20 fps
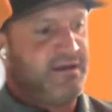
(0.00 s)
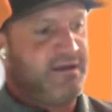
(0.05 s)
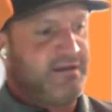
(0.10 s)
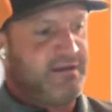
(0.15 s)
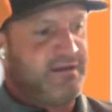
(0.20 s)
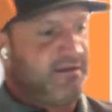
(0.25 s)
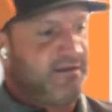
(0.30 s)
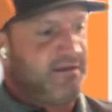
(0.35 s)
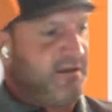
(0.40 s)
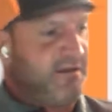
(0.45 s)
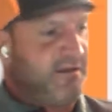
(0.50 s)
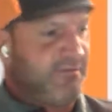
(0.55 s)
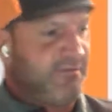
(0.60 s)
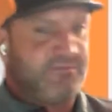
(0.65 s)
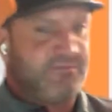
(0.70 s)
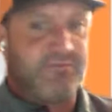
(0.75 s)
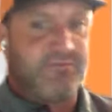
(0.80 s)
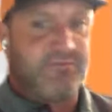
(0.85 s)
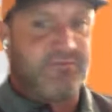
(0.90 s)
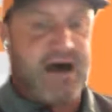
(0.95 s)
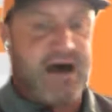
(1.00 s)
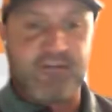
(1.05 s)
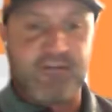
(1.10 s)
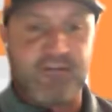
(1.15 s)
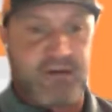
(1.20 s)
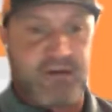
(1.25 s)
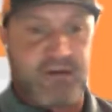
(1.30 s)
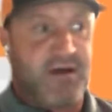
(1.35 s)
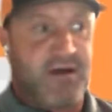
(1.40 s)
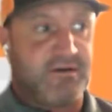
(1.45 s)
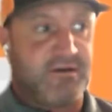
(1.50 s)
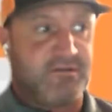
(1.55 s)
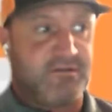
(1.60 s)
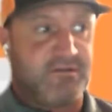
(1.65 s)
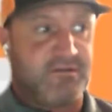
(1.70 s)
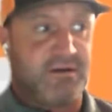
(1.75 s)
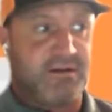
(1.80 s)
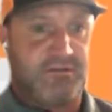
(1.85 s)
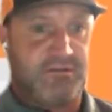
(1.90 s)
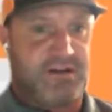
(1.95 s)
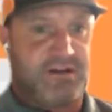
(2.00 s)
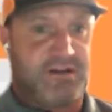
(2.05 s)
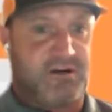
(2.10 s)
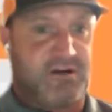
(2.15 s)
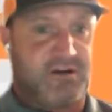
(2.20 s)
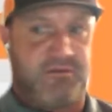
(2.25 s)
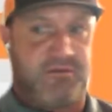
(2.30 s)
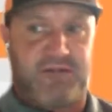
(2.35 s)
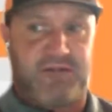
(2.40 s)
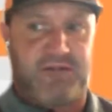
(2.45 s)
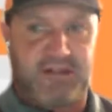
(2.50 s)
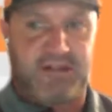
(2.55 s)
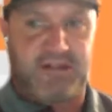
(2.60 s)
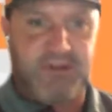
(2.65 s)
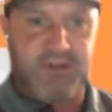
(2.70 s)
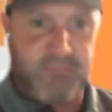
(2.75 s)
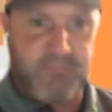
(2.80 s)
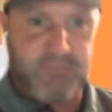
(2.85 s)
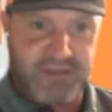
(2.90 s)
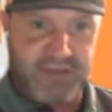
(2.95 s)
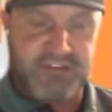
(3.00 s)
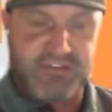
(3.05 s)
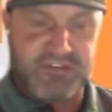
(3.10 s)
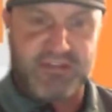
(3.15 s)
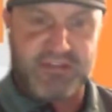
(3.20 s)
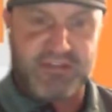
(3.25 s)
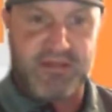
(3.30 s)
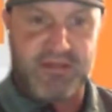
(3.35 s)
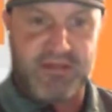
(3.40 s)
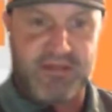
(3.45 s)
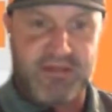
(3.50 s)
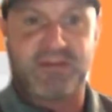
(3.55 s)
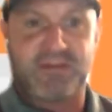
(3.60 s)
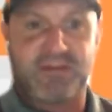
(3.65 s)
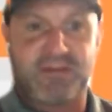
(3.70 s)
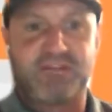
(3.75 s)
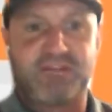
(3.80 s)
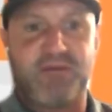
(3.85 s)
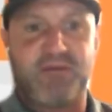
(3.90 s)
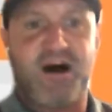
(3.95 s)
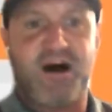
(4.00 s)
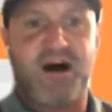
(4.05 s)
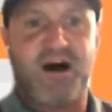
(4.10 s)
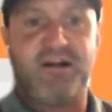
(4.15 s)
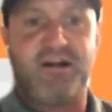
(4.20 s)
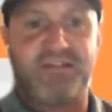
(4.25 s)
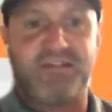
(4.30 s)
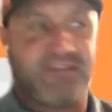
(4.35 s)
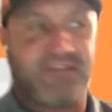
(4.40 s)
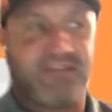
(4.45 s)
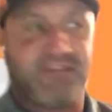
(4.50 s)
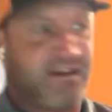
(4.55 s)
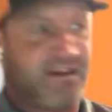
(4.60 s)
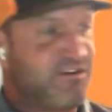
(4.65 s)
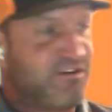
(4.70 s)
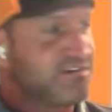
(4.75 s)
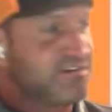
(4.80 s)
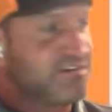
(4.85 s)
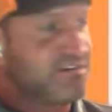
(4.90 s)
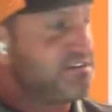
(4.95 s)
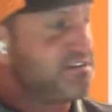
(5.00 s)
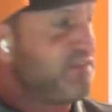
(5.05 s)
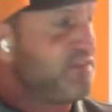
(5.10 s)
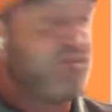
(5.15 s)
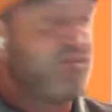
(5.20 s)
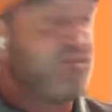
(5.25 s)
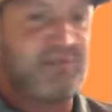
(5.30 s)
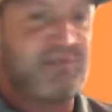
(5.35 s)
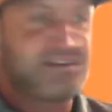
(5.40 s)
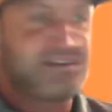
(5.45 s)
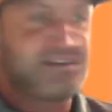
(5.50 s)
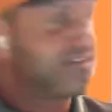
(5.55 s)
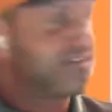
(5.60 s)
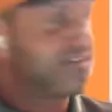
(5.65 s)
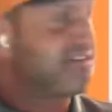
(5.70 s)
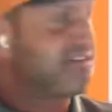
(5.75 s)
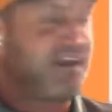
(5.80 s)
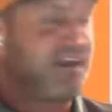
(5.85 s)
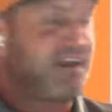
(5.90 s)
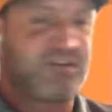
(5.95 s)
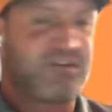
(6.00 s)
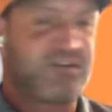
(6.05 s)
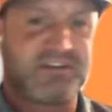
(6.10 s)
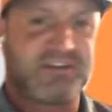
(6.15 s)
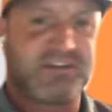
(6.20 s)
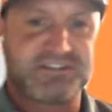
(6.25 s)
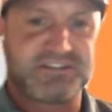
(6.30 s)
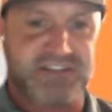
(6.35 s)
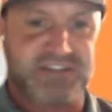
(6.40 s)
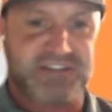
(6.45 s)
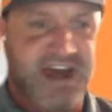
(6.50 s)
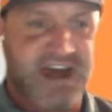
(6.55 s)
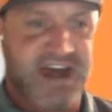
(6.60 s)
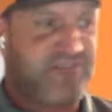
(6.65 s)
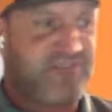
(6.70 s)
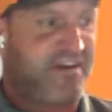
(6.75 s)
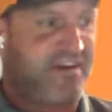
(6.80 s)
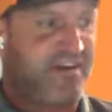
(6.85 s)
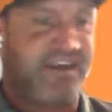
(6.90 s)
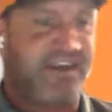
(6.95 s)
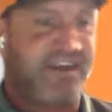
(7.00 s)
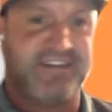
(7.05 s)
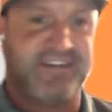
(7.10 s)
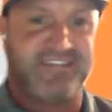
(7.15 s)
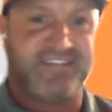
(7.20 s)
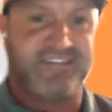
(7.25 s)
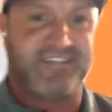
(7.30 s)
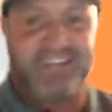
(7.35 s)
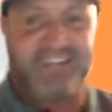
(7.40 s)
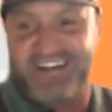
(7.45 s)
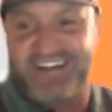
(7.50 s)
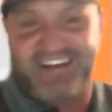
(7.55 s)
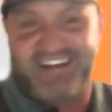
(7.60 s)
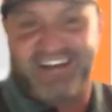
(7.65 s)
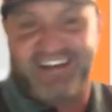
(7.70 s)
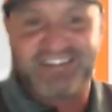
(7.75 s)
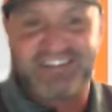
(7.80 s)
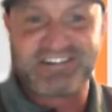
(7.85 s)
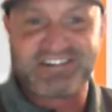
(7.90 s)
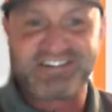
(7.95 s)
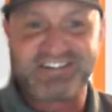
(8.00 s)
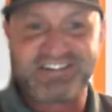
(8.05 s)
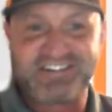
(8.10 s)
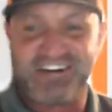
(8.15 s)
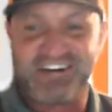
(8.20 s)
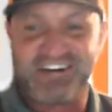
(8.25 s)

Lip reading: a lot of them are, terrible. They miss the ball. And I go, just, if you miss it, stand over and just laugh at it, just go,